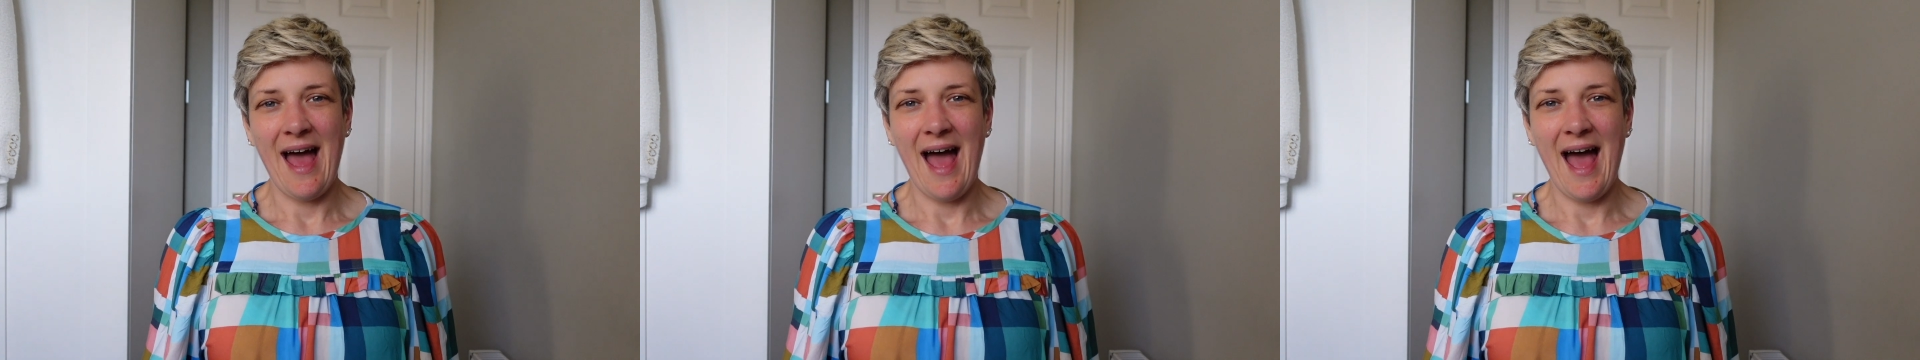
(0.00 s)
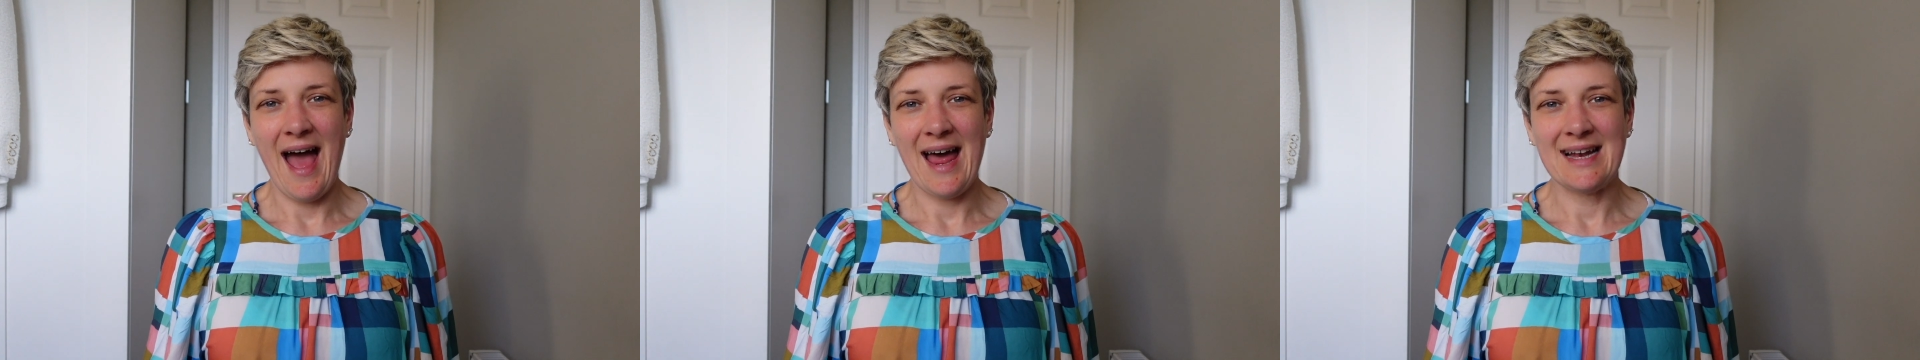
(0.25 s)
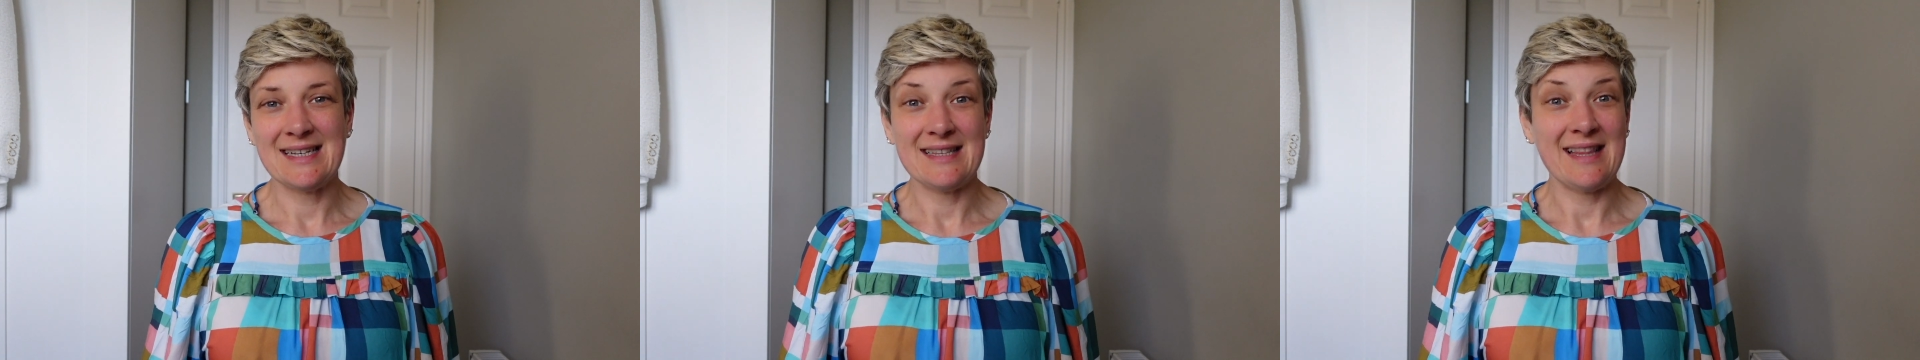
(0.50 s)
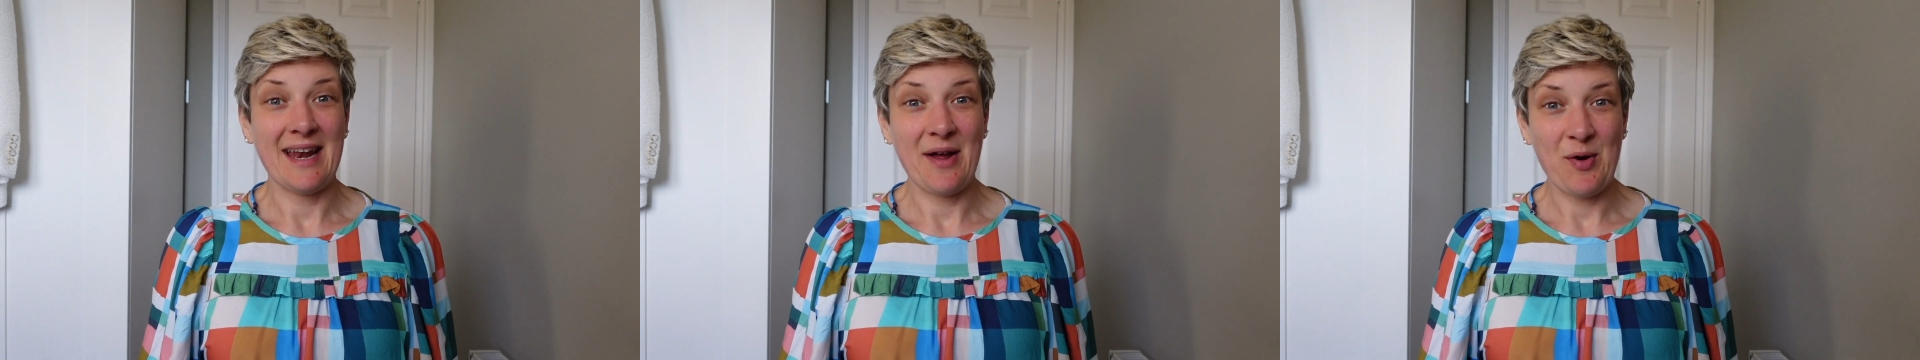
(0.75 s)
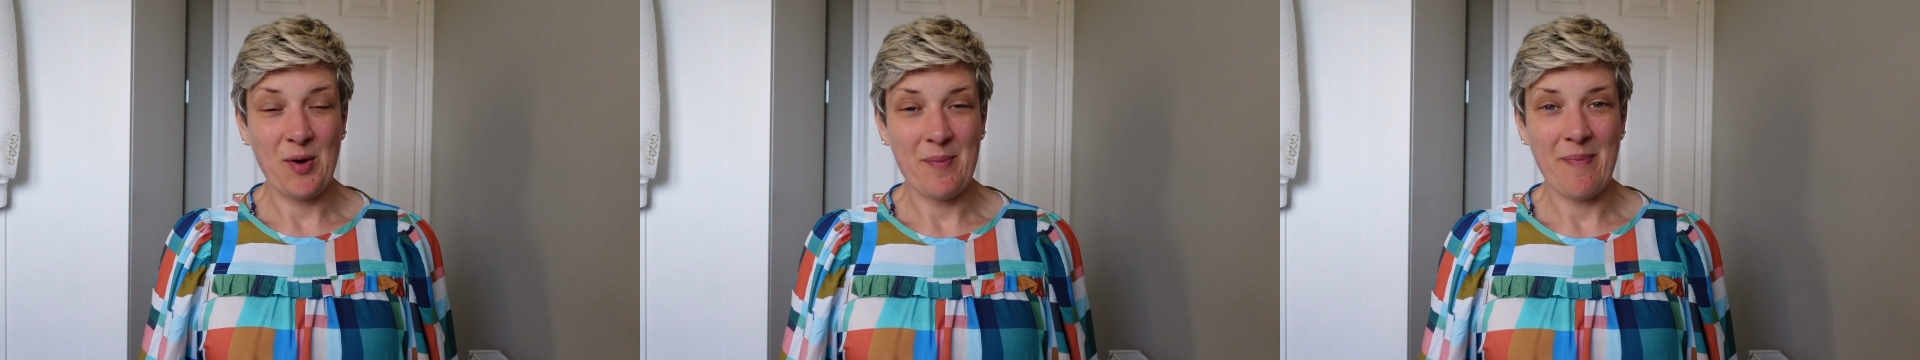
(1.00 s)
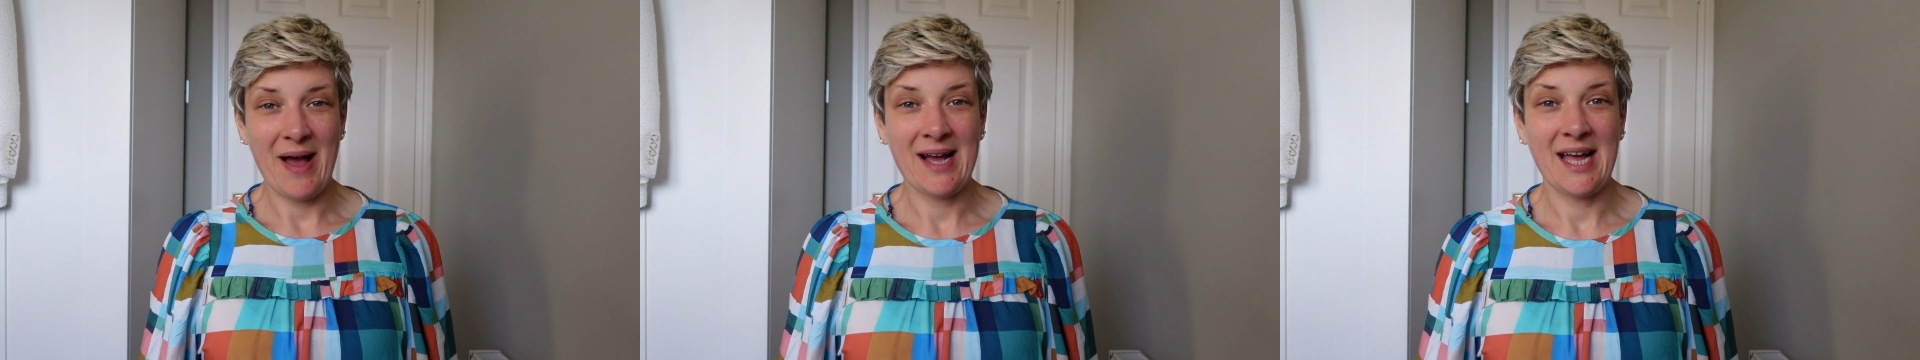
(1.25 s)
and then I'll come
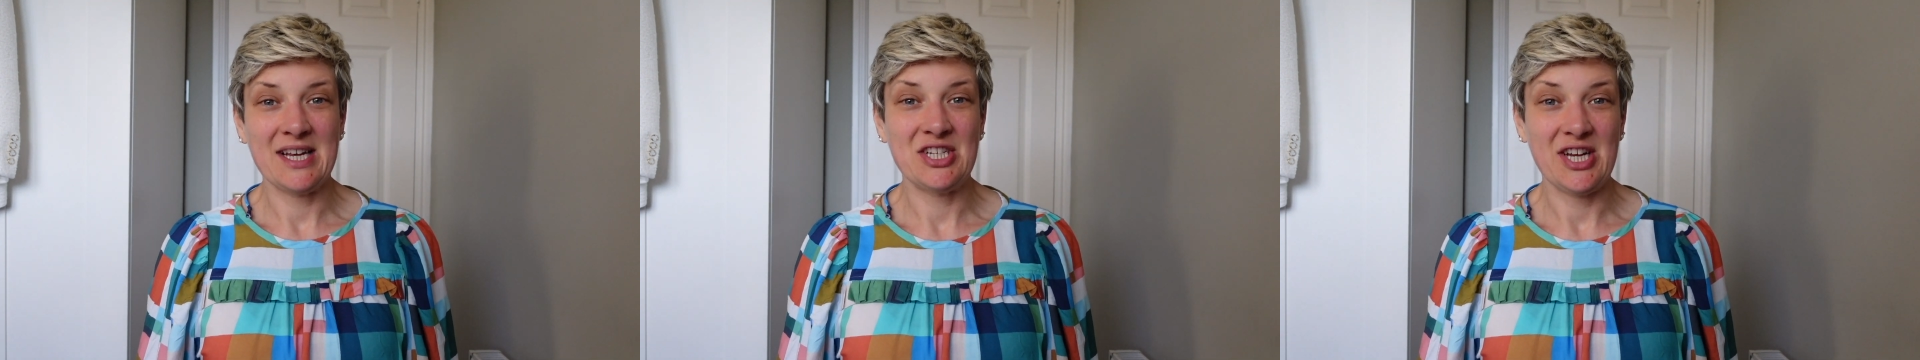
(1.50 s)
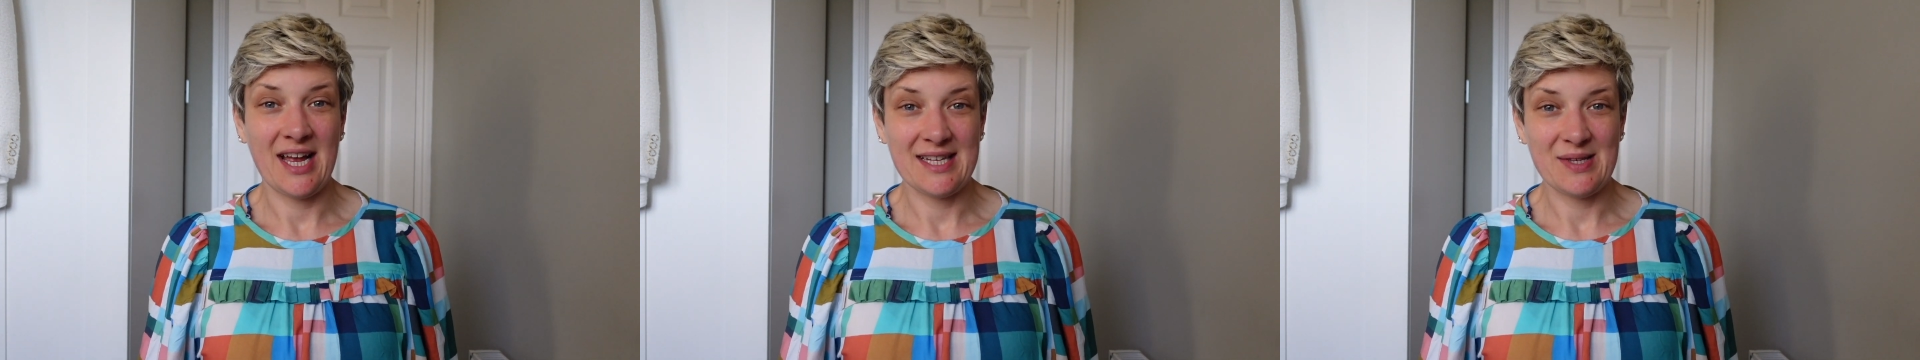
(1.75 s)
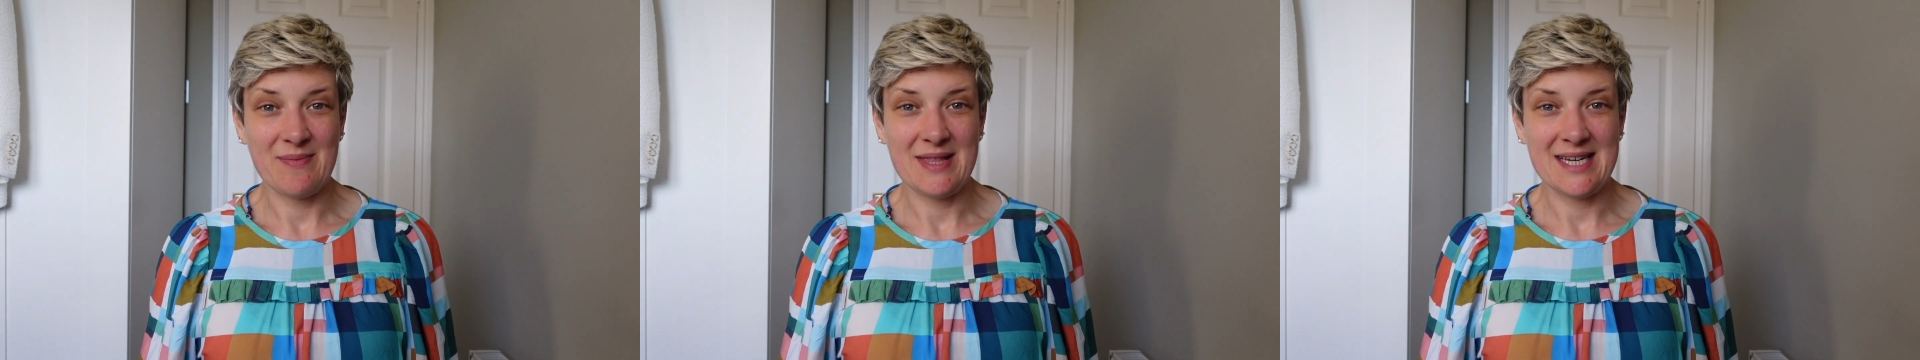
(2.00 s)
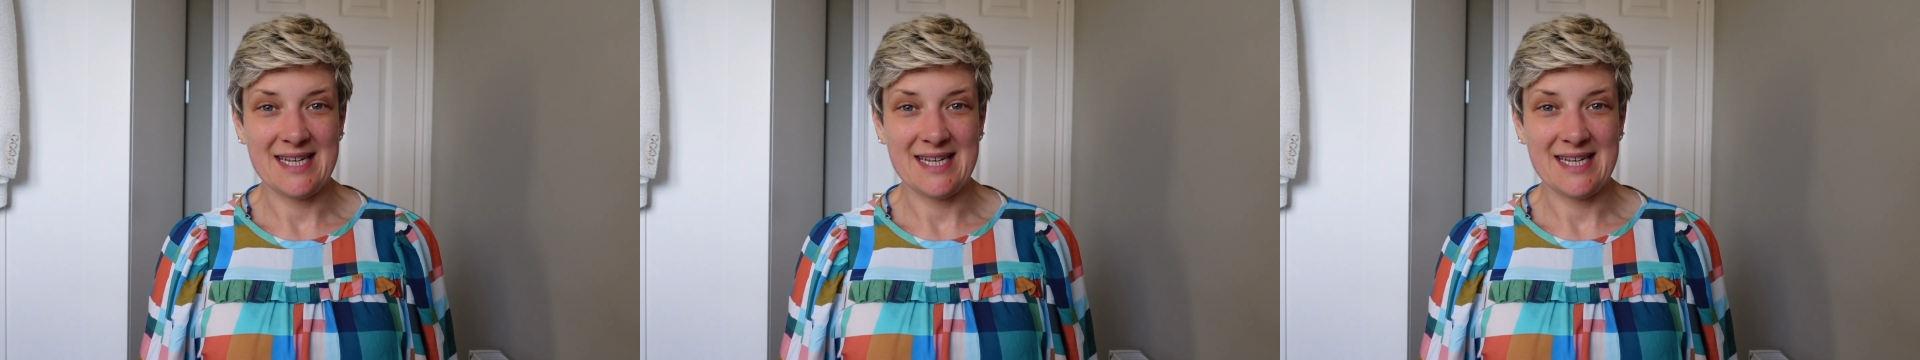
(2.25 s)
back and share some of the